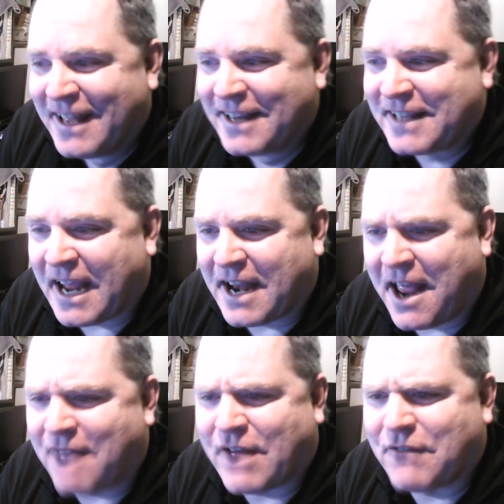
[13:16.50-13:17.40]
Can't
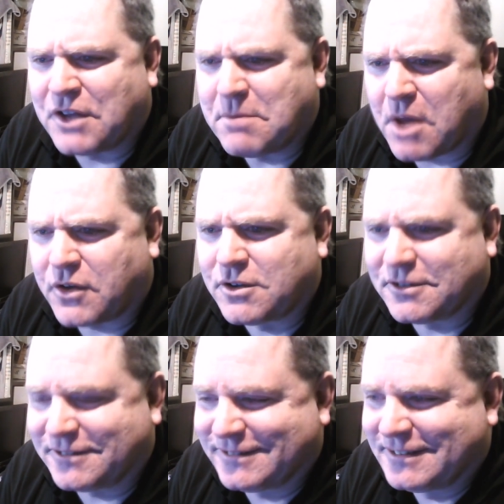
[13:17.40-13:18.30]
have Heavenly Mother.
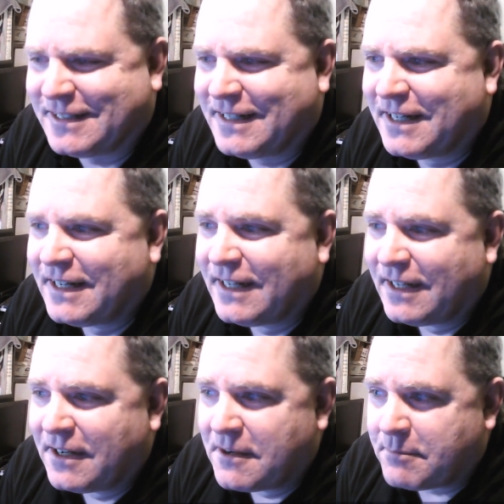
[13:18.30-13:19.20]

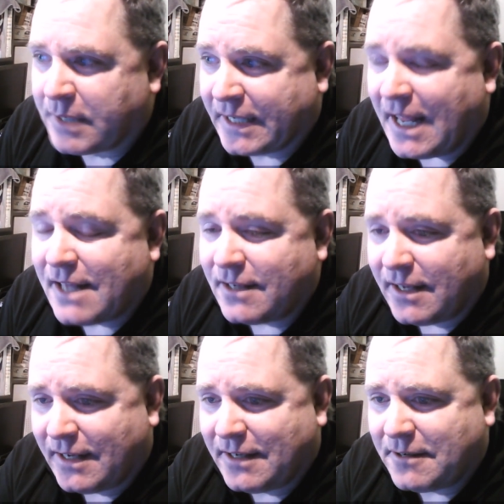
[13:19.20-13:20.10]
But again,
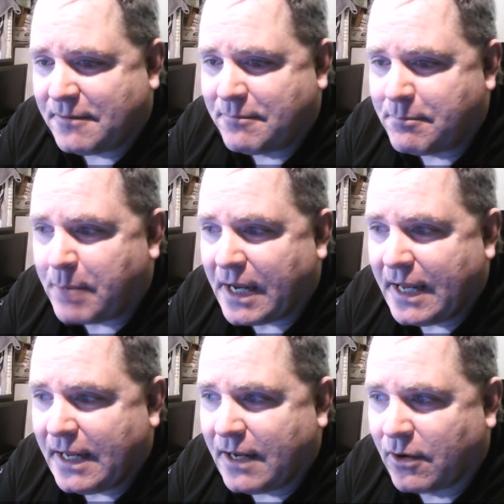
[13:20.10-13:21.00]

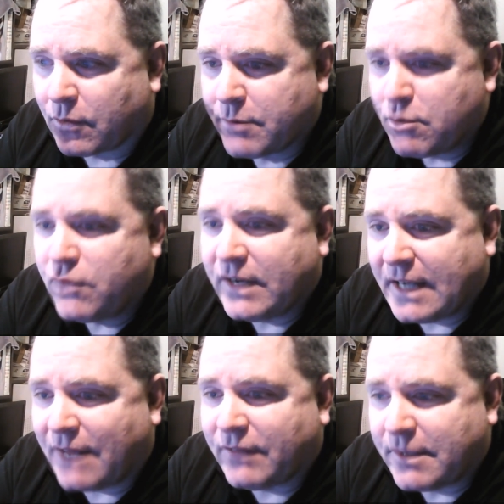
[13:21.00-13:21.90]
by removing
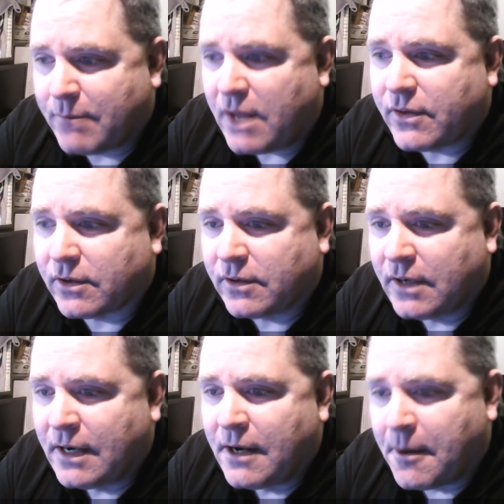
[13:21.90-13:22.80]
Heavenly Mother,
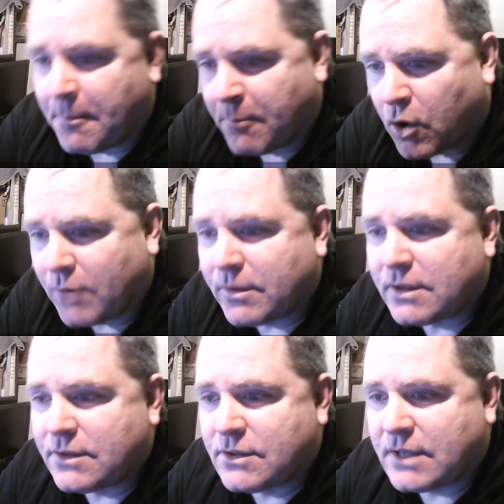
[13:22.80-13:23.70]

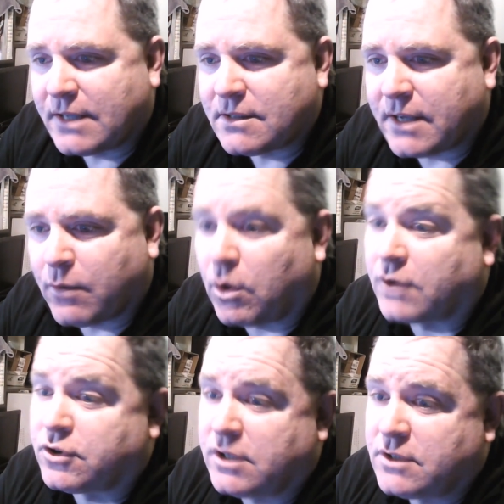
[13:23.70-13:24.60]
Mormons then say, well,
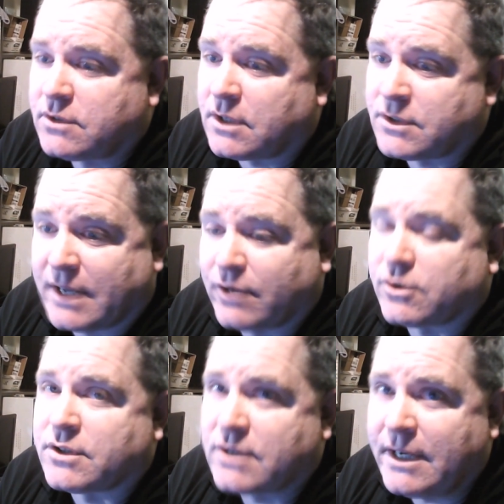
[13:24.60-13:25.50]
she's a
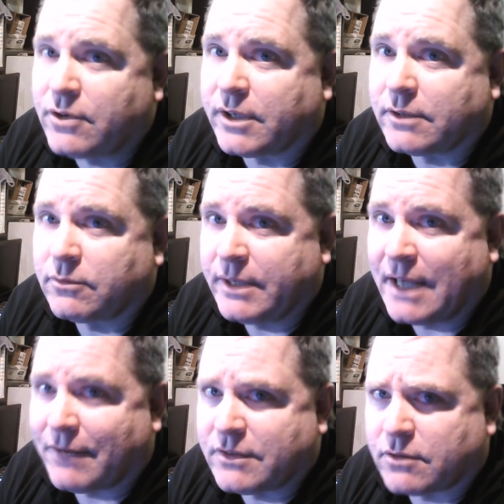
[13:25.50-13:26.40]
sacred secret. We
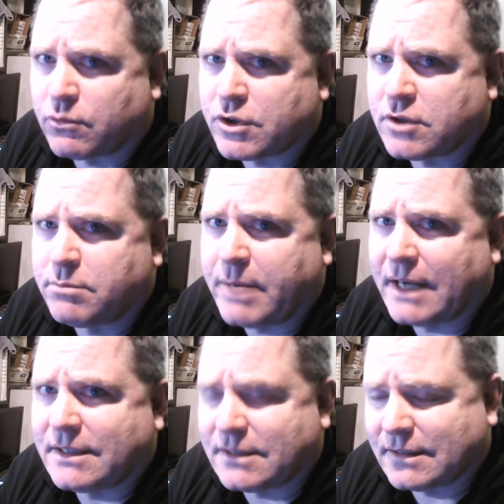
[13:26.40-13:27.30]
have to
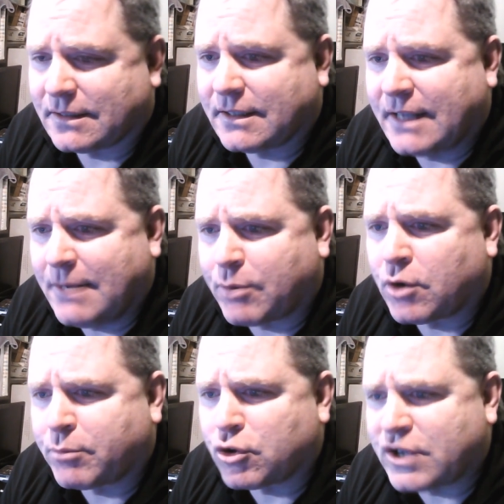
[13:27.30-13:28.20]
respect and keep her
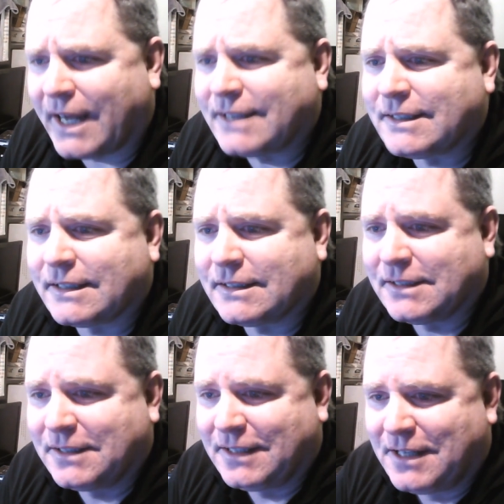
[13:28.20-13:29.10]
protected
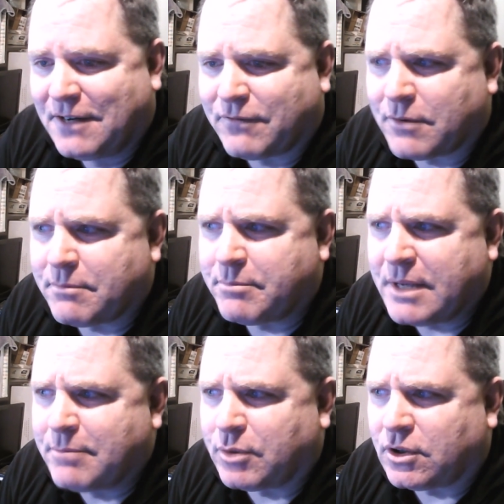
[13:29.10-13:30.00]
from
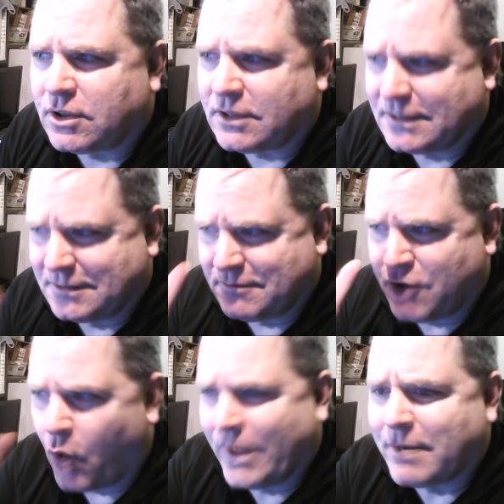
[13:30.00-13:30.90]
people
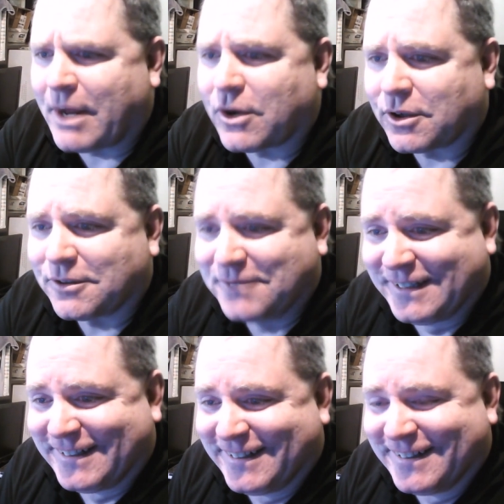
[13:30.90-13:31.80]
knowing about
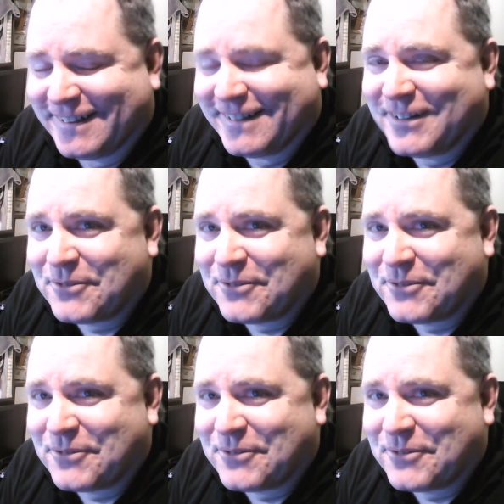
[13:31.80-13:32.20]
her.